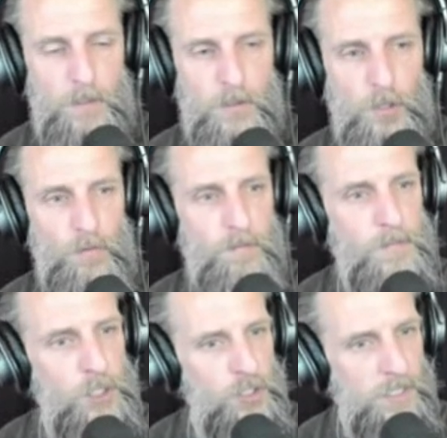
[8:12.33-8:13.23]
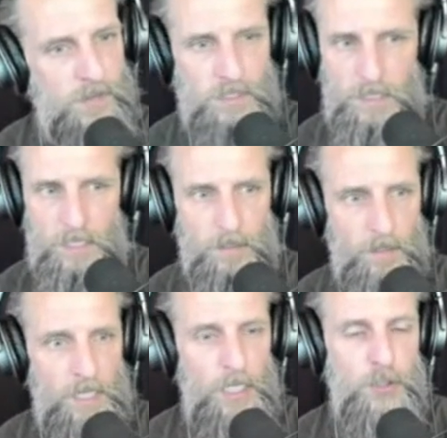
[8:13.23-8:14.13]
So the mission is clear
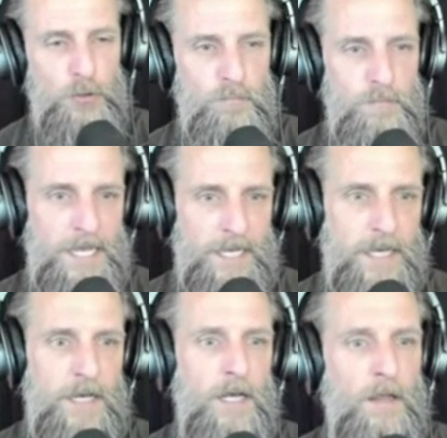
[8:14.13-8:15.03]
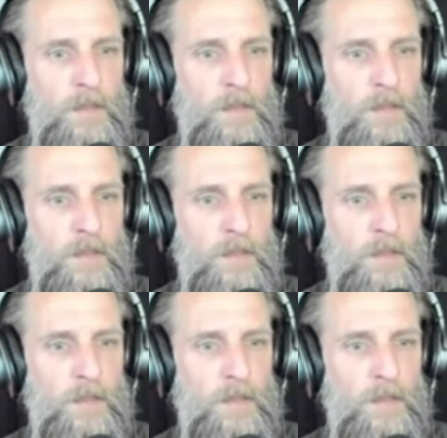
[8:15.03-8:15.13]
to make the